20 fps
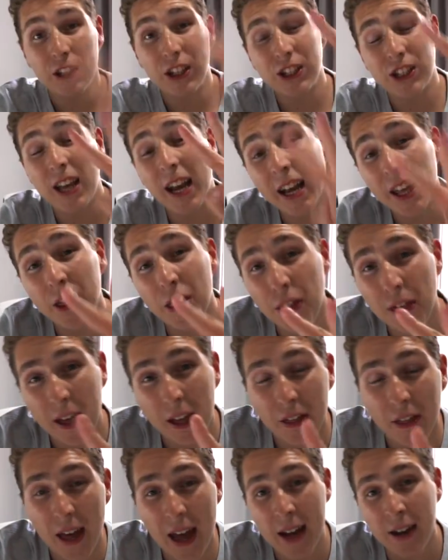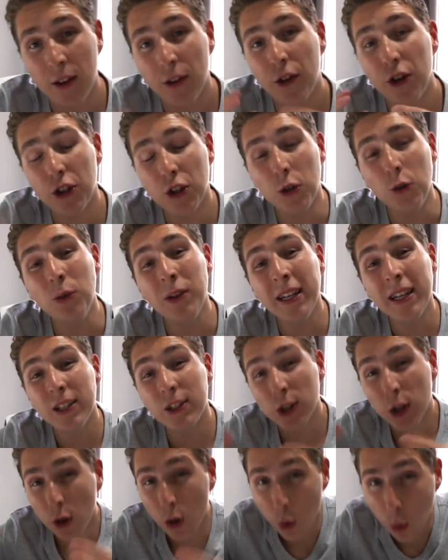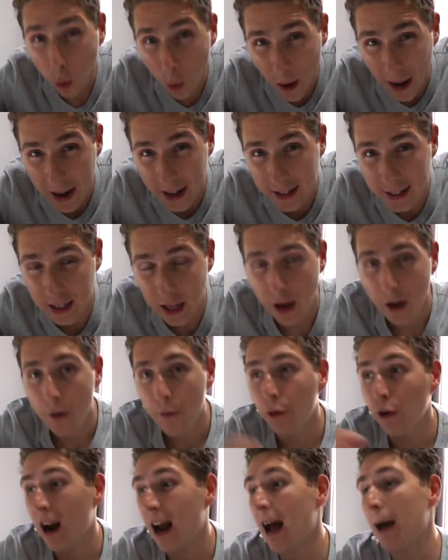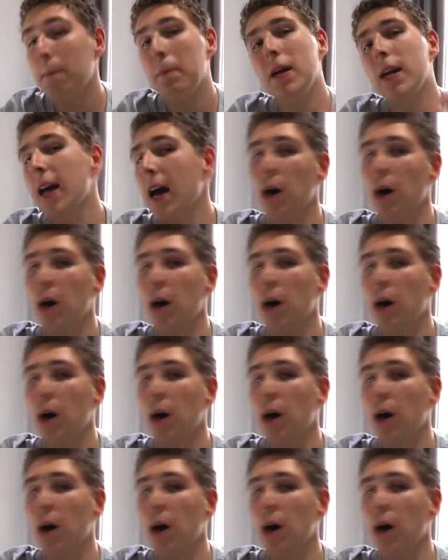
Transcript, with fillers: The second thing then that you need to quit for a happy,